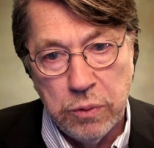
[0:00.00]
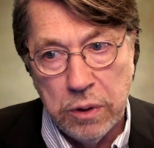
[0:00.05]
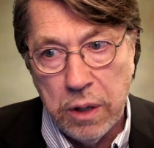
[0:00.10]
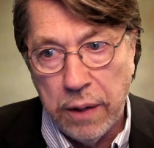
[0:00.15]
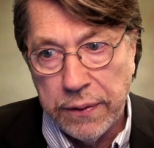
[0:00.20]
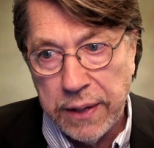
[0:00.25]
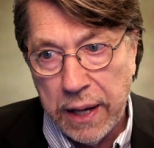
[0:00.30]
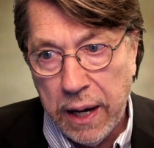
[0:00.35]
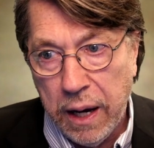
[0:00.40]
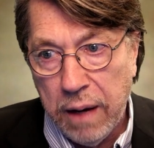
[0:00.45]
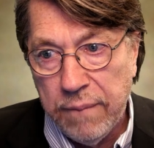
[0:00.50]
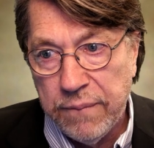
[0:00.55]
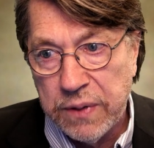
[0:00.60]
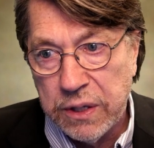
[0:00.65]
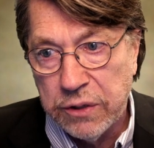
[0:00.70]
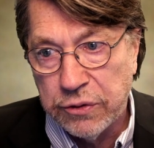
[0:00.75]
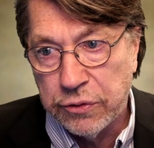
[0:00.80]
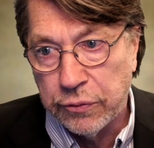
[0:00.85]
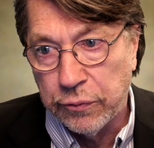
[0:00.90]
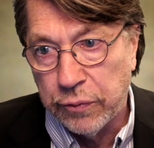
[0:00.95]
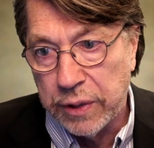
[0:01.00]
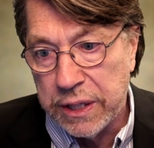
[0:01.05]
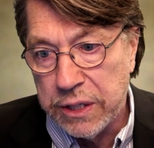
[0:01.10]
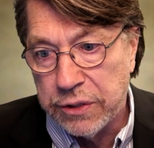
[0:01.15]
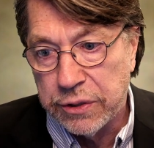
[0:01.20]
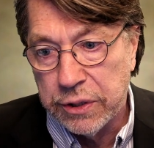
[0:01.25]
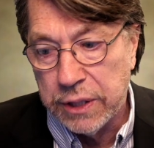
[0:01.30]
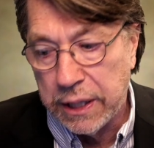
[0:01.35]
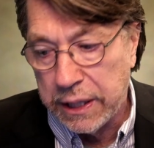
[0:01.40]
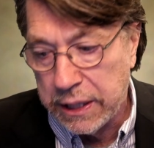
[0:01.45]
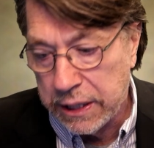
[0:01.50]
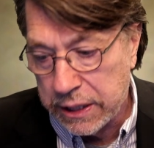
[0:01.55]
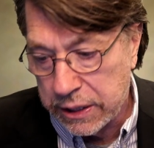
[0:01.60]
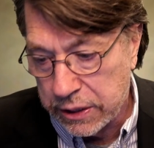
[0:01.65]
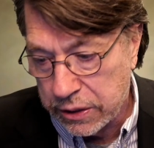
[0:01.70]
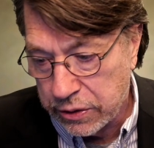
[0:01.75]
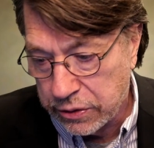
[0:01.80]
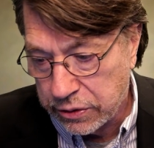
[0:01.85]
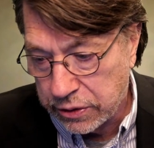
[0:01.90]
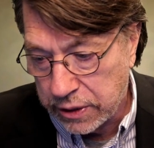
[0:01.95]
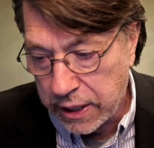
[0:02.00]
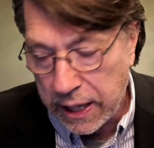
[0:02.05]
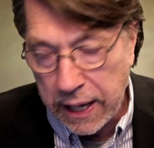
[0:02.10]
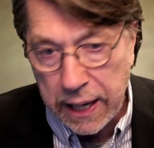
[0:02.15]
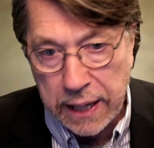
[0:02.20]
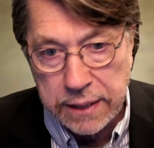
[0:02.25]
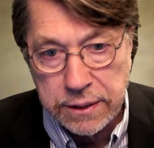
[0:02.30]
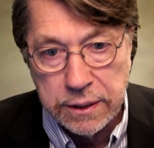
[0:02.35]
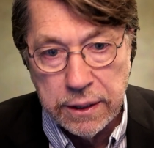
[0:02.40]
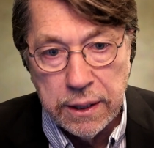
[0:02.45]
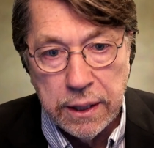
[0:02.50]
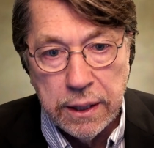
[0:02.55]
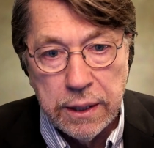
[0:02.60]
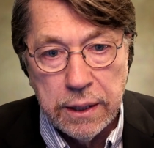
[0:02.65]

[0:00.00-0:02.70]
Well, the obvious reason is that